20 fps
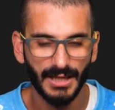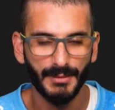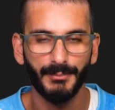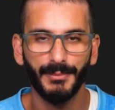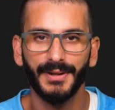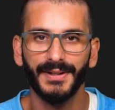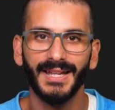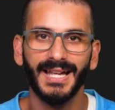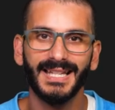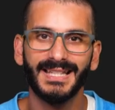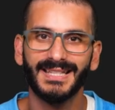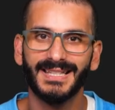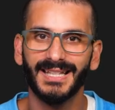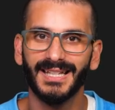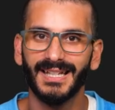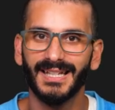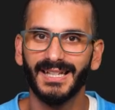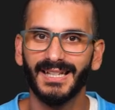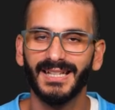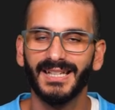But that's
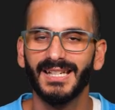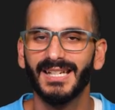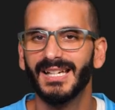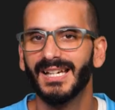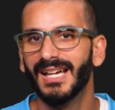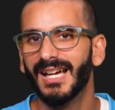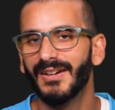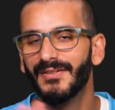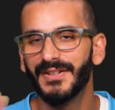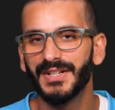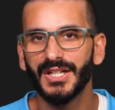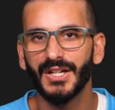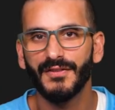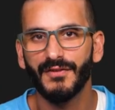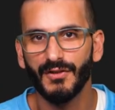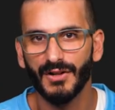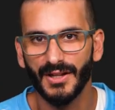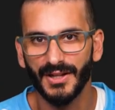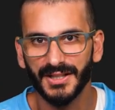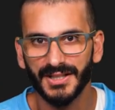a, a video
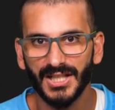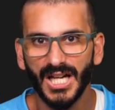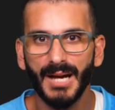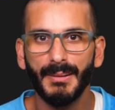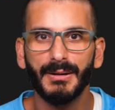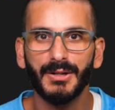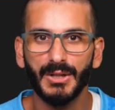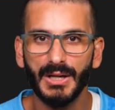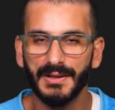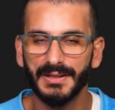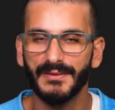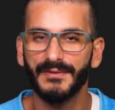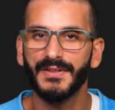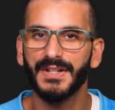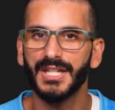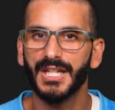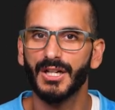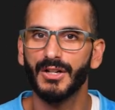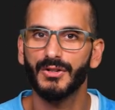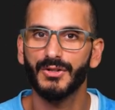for another time. I do have some
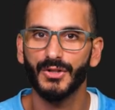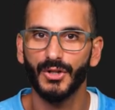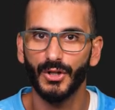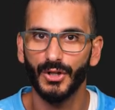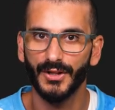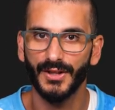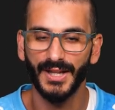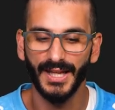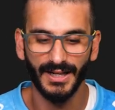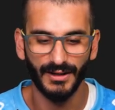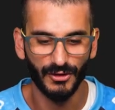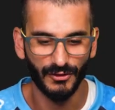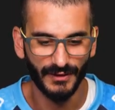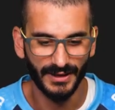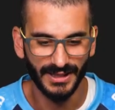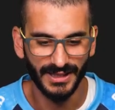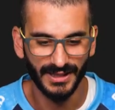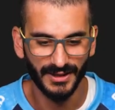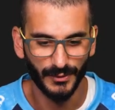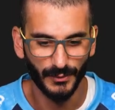videos on that
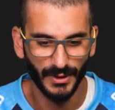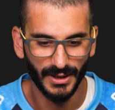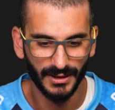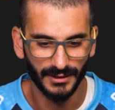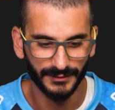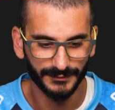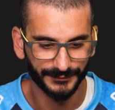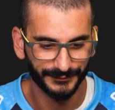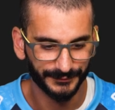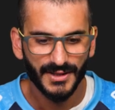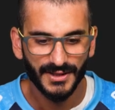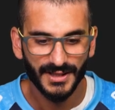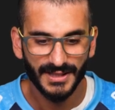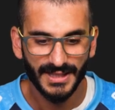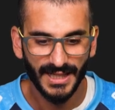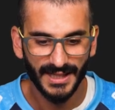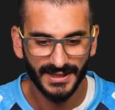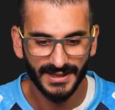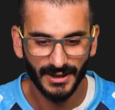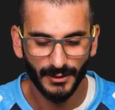already as well. So
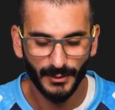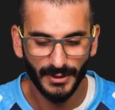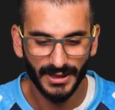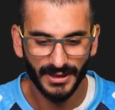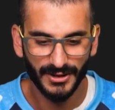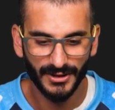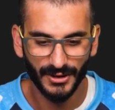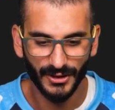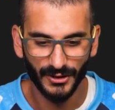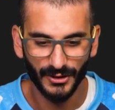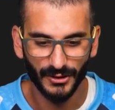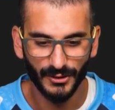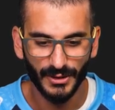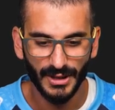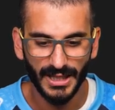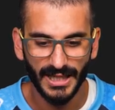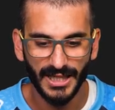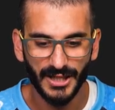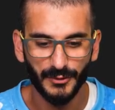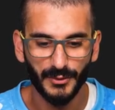next thing we do
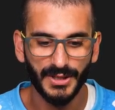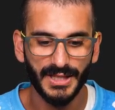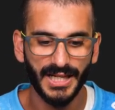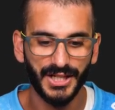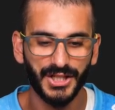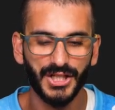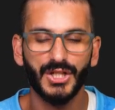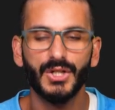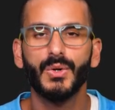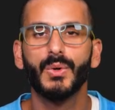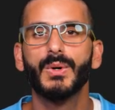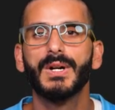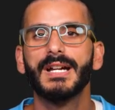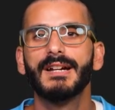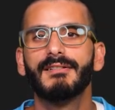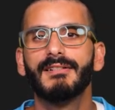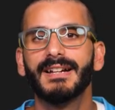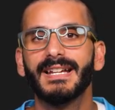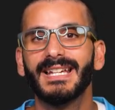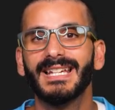is we need to actually
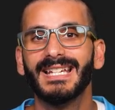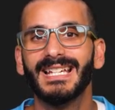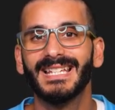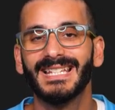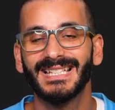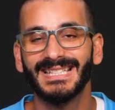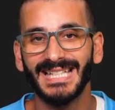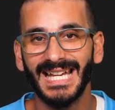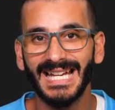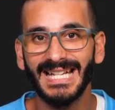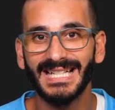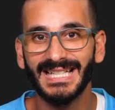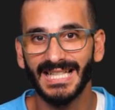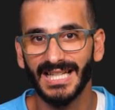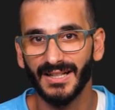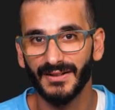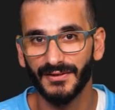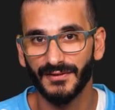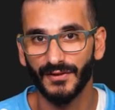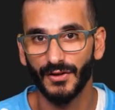query the
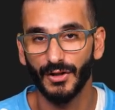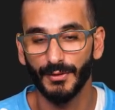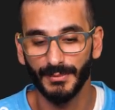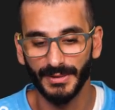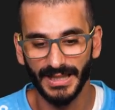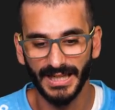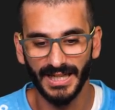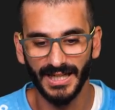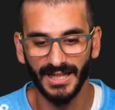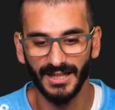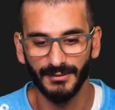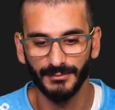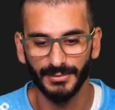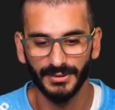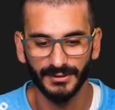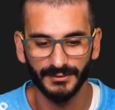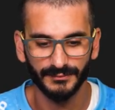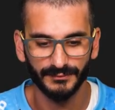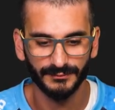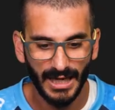data from GitHub
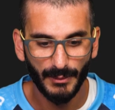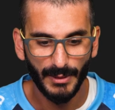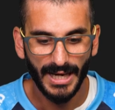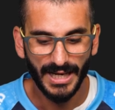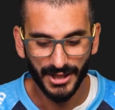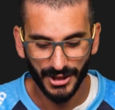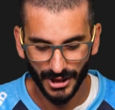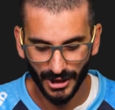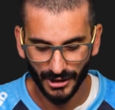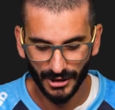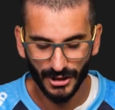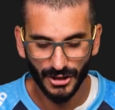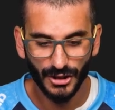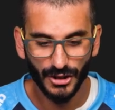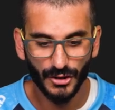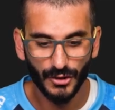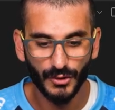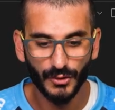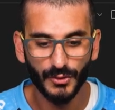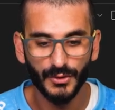and we're actually going to
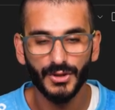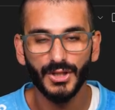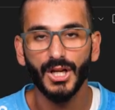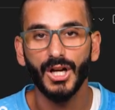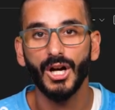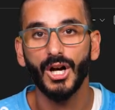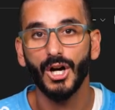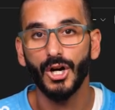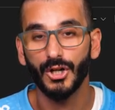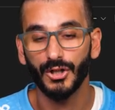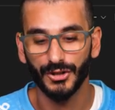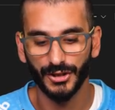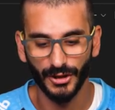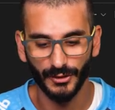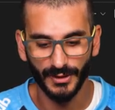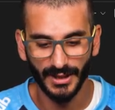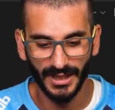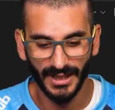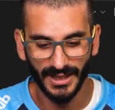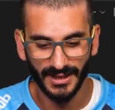use
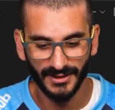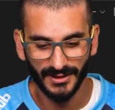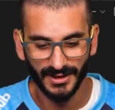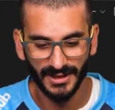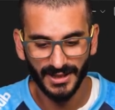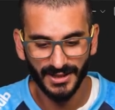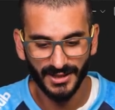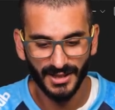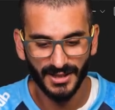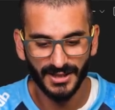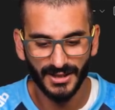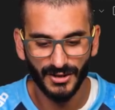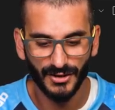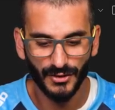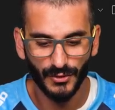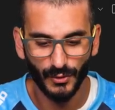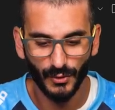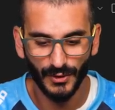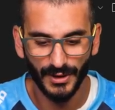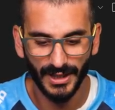OctoKit. So let's just
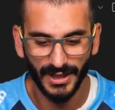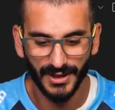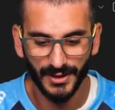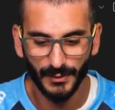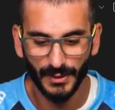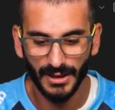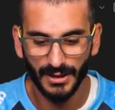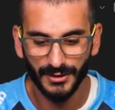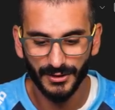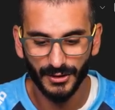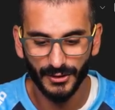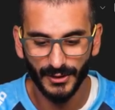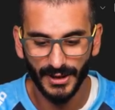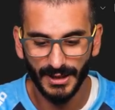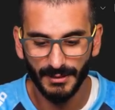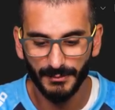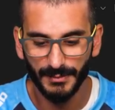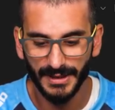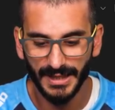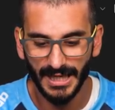install that as well. So do
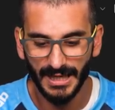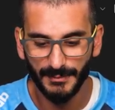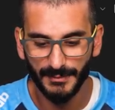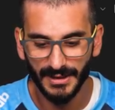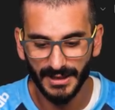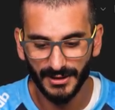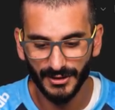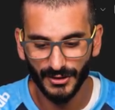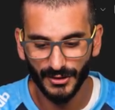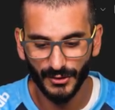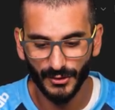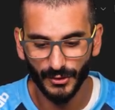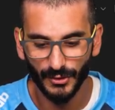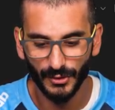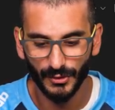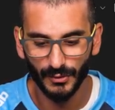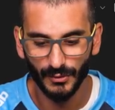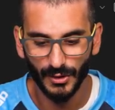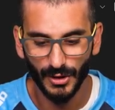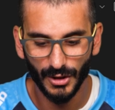npm
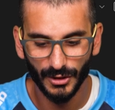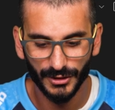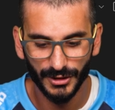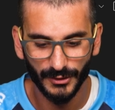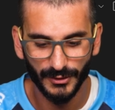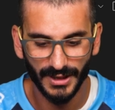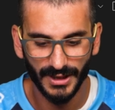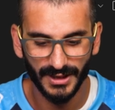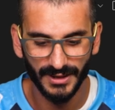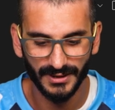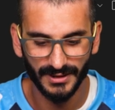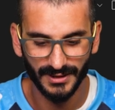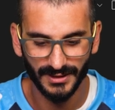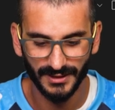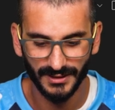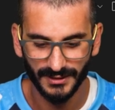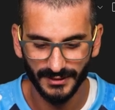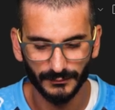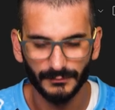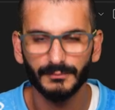install OctoKit.